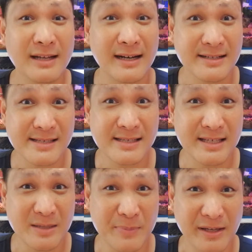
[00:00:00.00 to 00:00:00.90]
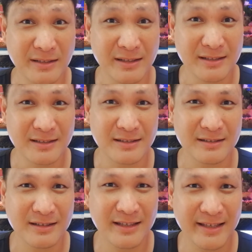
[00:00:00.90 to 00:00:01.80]
that is keeping the
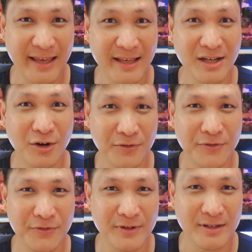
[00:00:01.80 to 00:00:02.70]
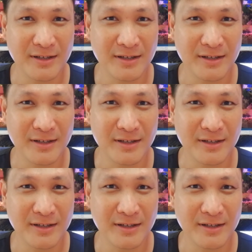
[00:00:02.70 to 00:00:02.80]
king of